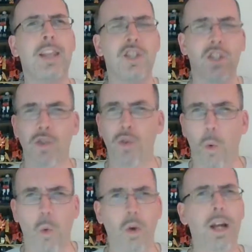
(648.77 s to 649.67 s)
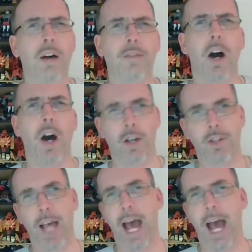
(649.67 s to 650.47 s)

the story of us.